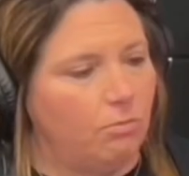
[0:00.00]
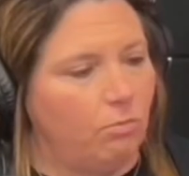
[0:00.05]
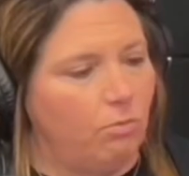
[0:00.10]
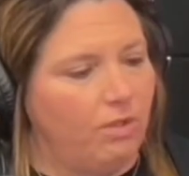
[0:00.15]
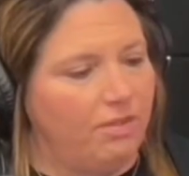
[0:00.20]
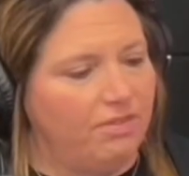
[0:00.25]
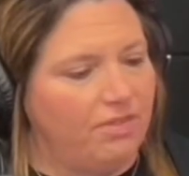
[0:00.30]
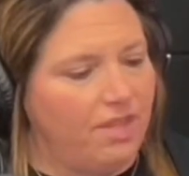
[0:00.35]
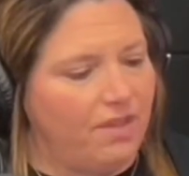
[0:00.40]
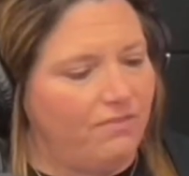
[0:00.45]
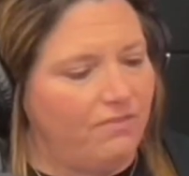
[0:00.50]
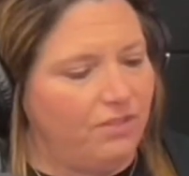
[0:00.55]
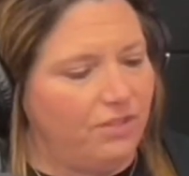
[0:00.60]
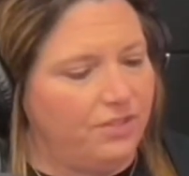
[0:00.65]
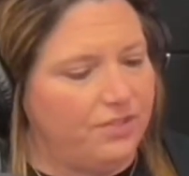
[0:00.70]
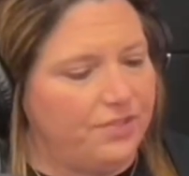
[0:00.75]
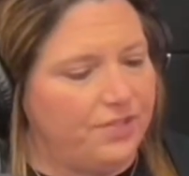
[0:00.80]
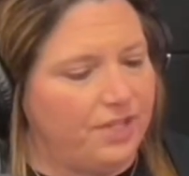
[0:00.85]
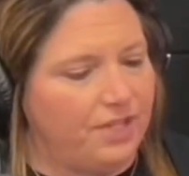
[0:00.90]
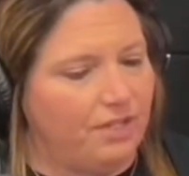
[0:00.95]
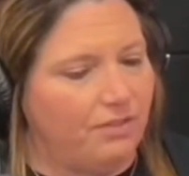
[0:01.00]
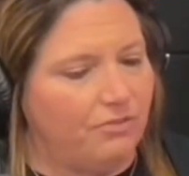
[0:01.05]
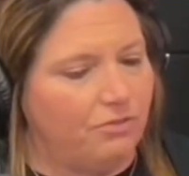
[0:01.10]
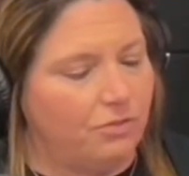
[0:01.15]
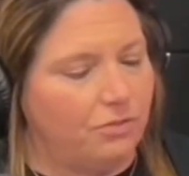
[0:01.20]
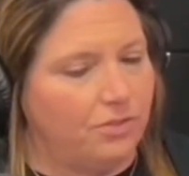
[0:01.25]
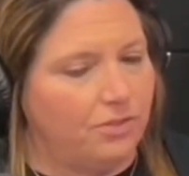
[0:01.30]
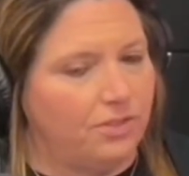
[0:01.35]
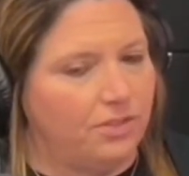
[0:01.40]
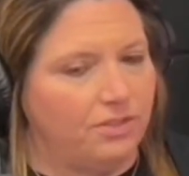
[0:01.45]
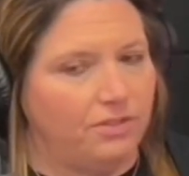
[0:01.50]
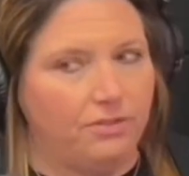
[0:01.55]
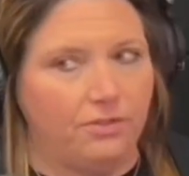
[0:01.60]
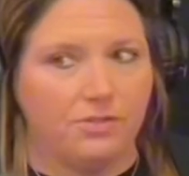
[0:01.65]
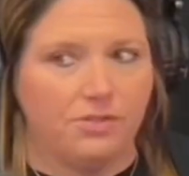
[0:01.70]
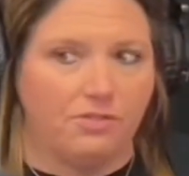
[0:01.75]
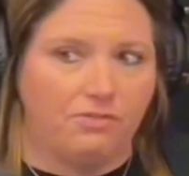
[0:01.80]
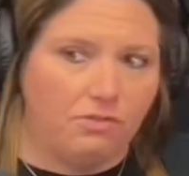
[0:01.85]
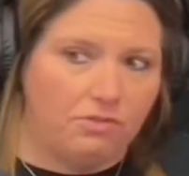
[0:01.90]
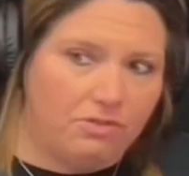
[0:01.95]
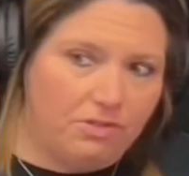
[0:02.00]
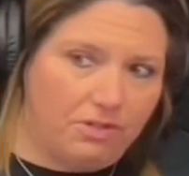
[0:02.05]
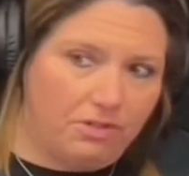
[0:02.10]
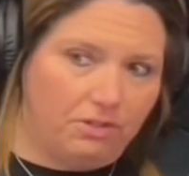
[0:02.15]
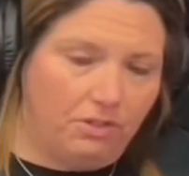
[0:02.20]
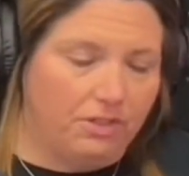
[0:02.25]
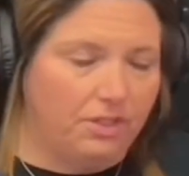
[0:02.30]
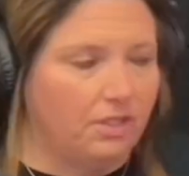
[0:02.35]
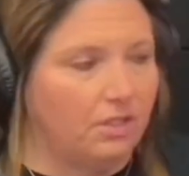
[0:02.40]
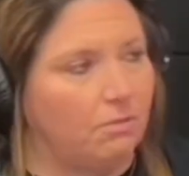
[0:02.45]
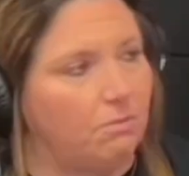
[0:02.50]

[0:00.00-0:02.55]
that feels like for those of you that are looking to build